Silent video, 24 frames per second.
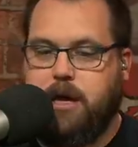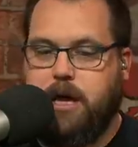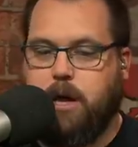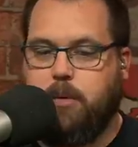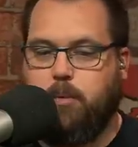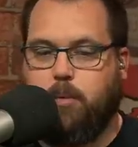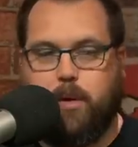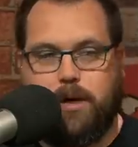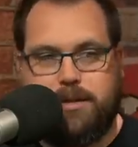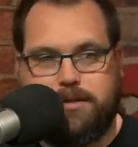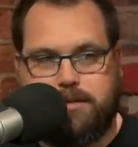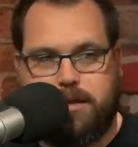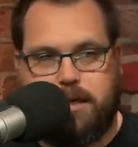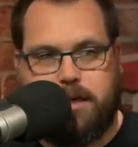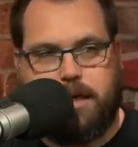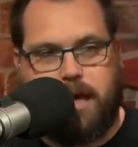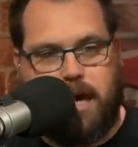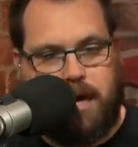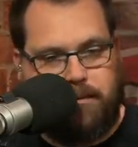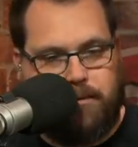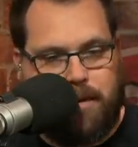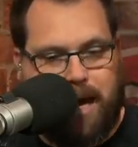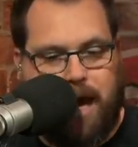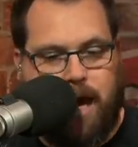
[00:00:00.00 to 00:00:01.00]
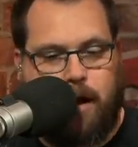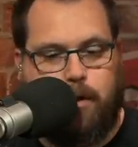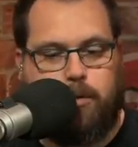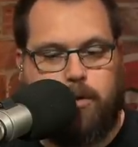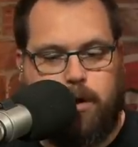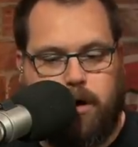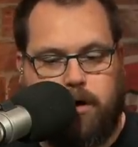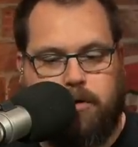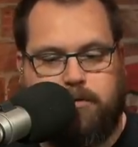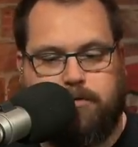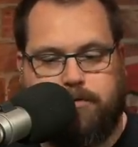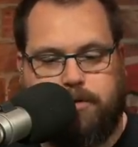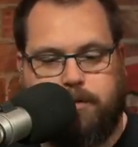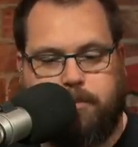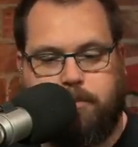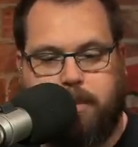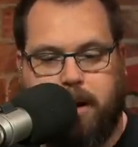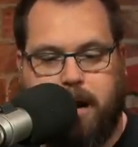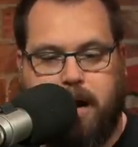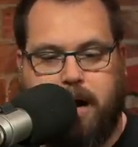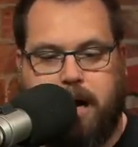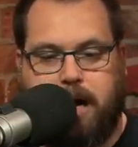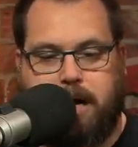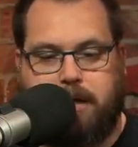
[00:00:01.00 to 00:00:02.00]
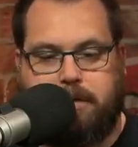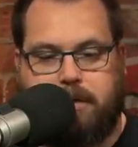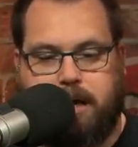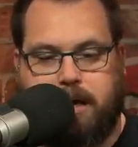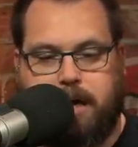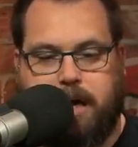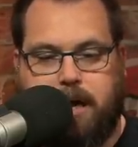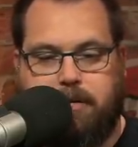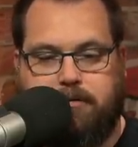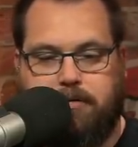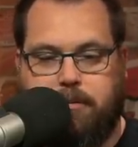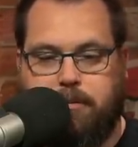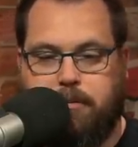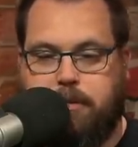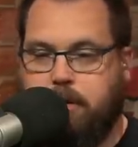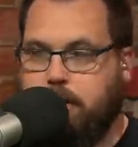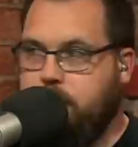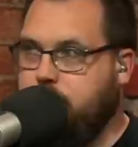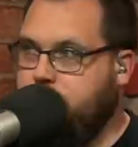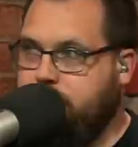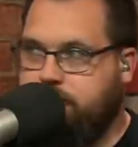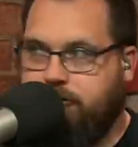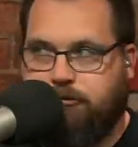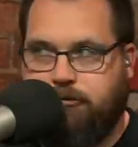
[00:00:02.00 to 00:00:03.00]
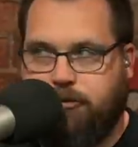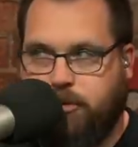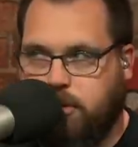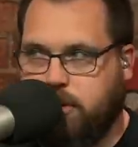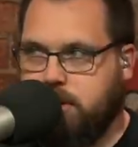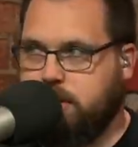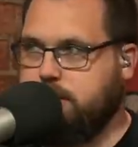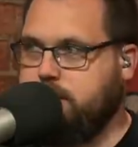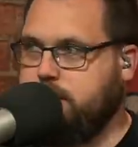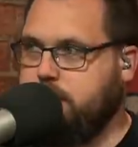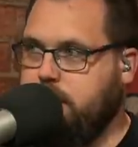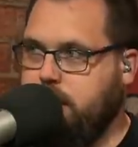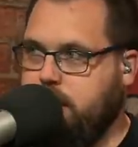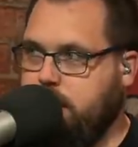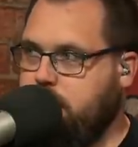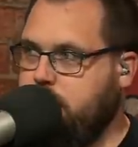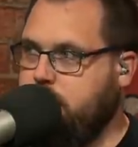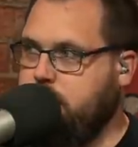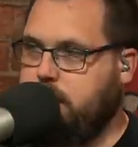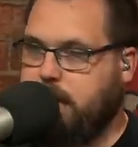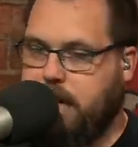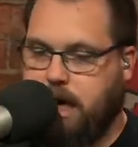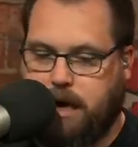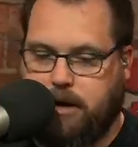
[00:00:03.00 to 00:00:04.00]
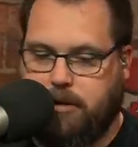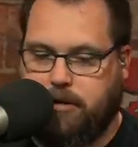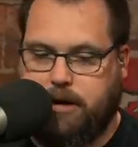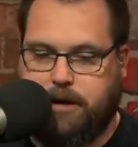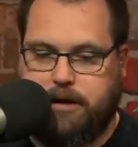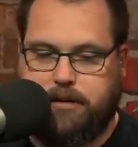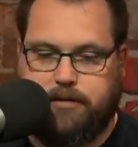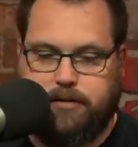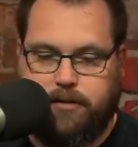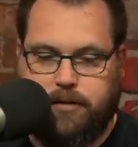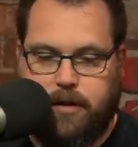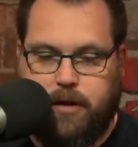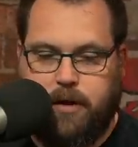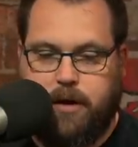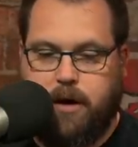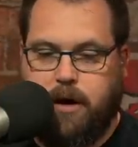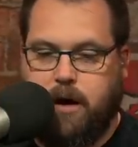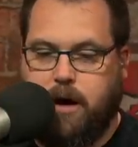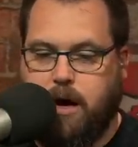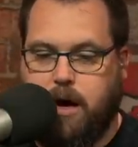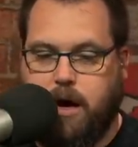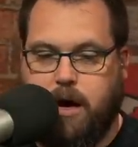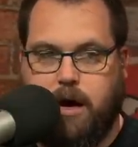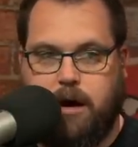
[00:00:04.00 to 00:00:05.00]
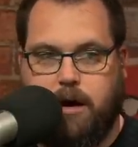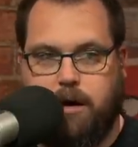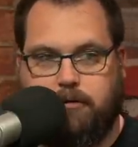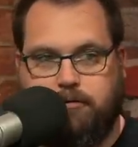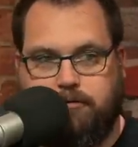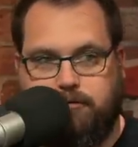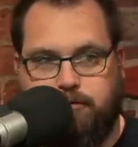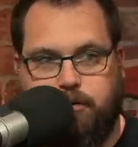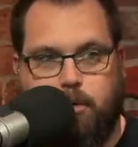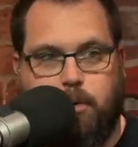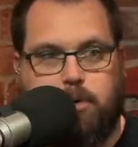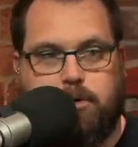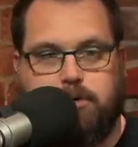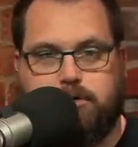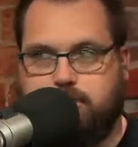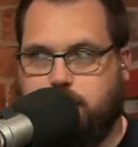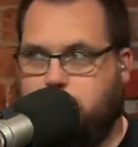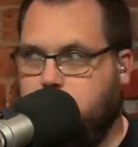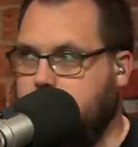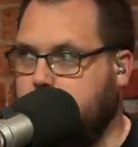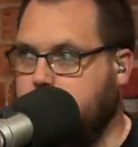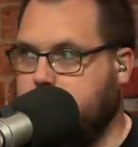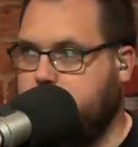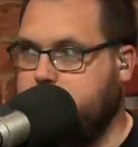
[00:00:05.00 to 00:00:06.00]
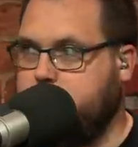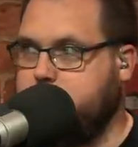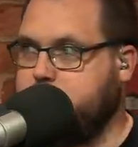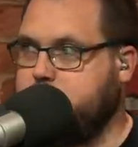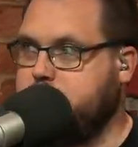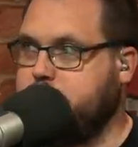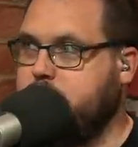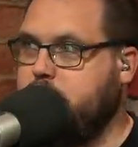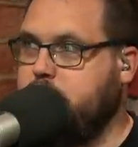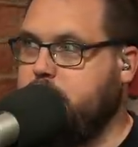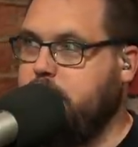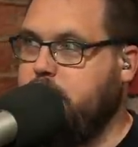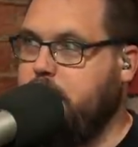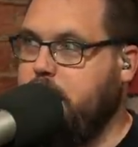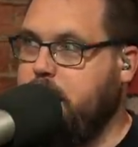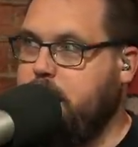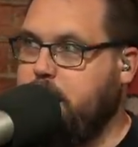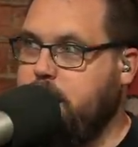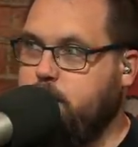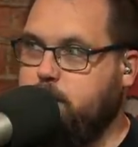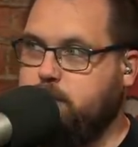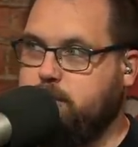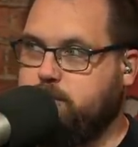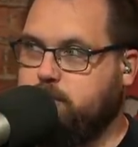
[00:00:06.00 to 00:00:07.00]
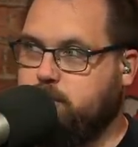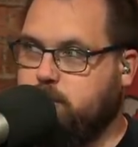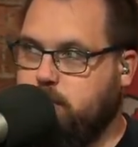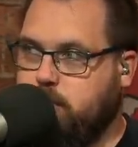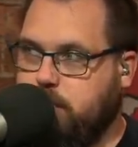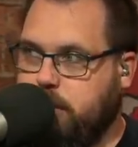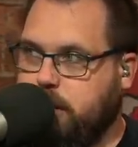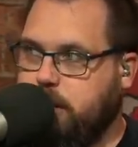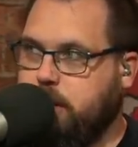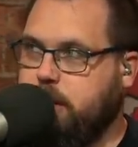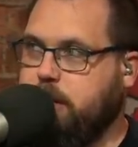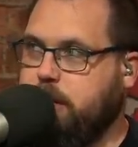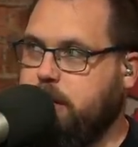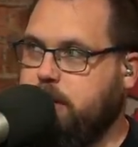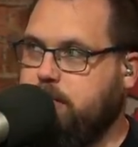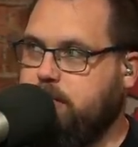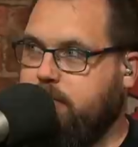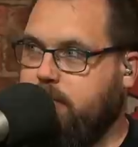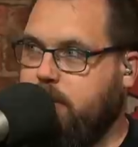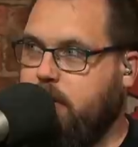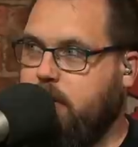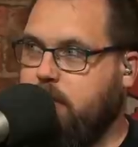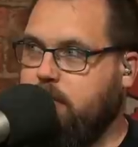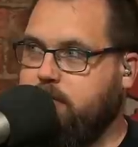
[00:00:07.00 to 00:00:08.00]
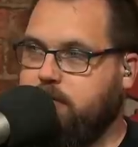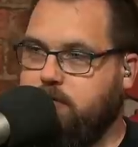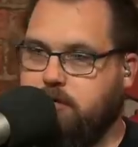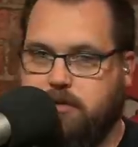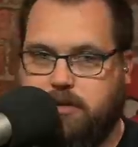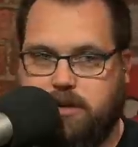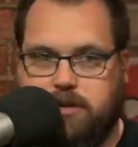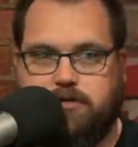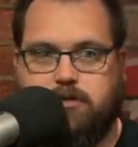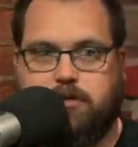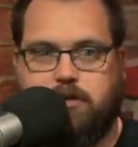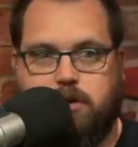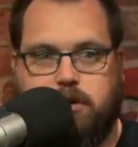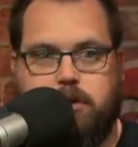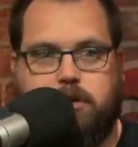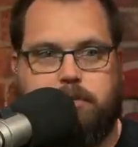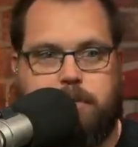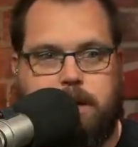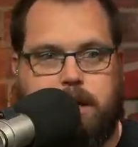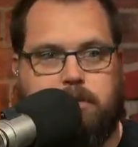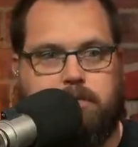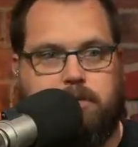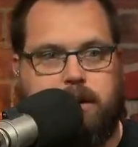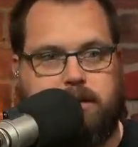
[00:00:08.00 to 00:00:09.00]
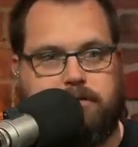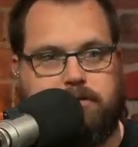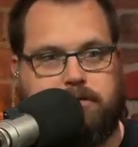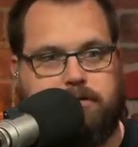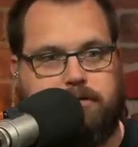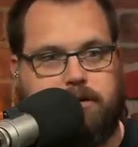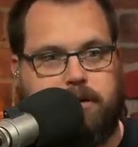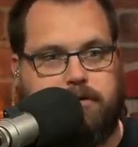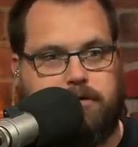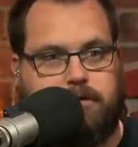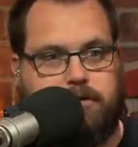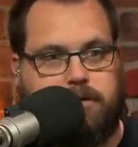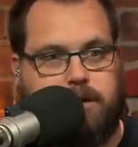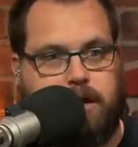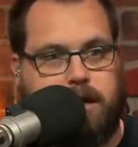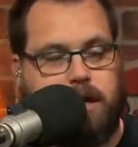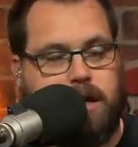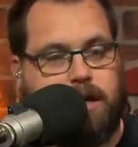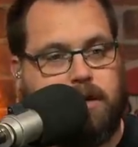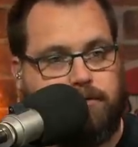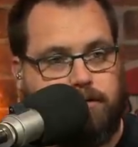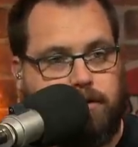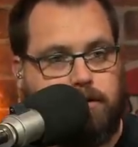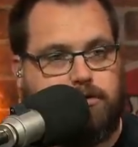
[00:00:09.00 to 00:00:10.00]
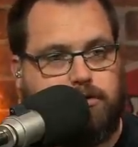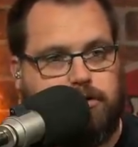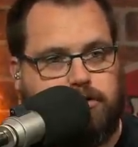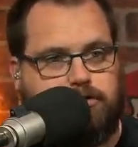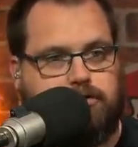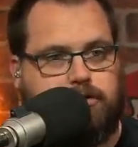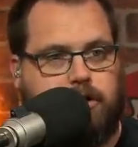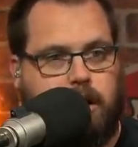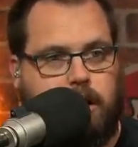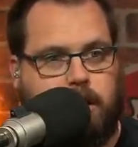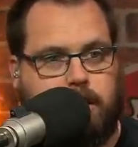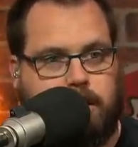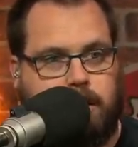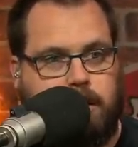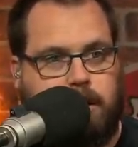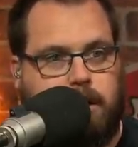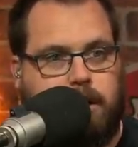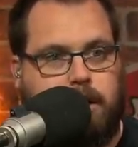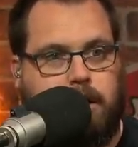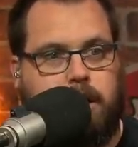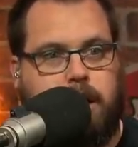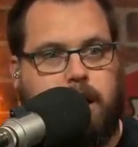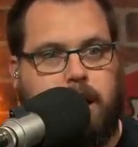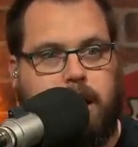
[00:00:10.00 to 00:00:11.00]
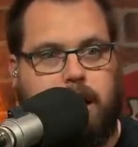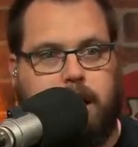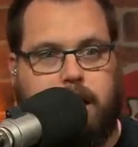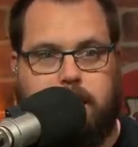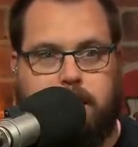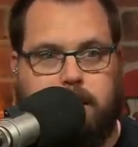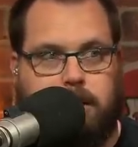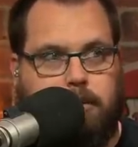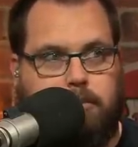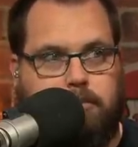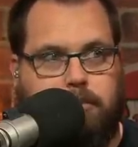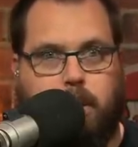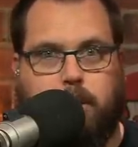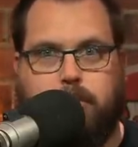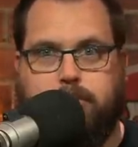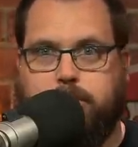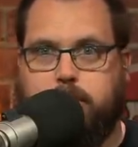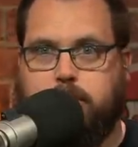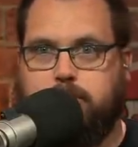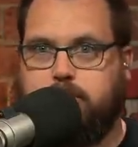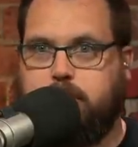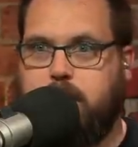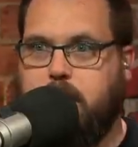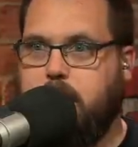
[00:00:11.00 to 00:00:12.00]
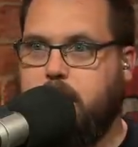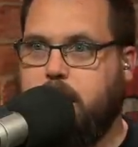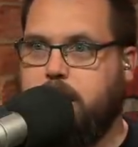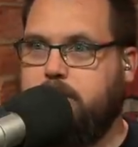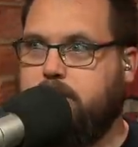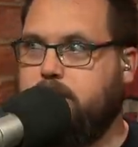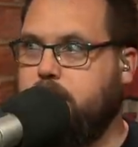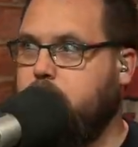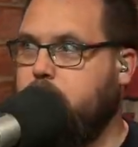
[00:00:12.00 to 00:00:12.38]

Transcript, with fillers: And once they came out of the buy, they gave him 14 carries, uh, four targets, and he was really involved. So this could be a rest of season thing. And if you just talk, hey, both those guys,